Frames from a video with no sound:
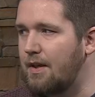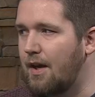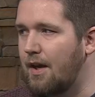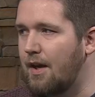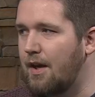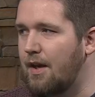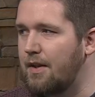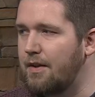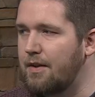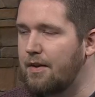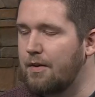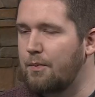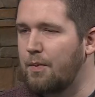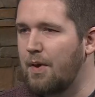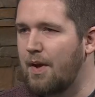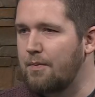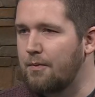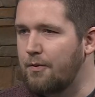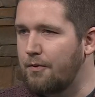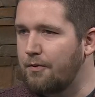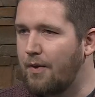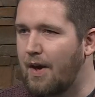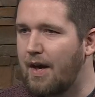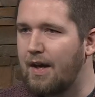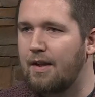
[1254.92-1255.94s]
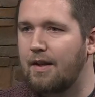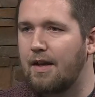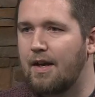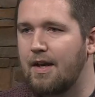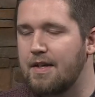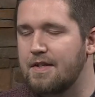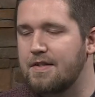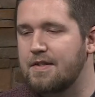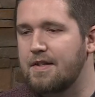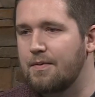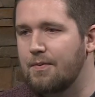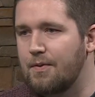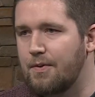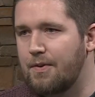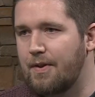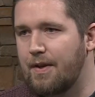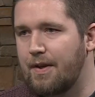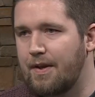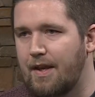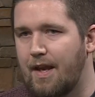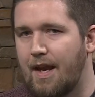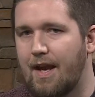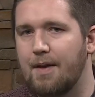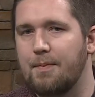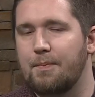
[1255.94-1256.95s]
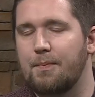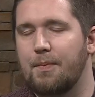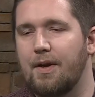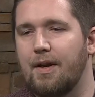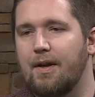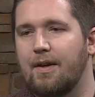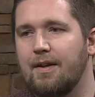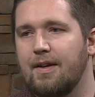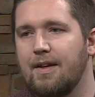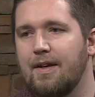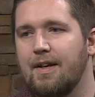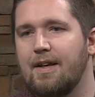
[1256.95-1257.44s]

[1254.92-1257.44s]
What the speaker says: I think we haven't finalized everything yet, but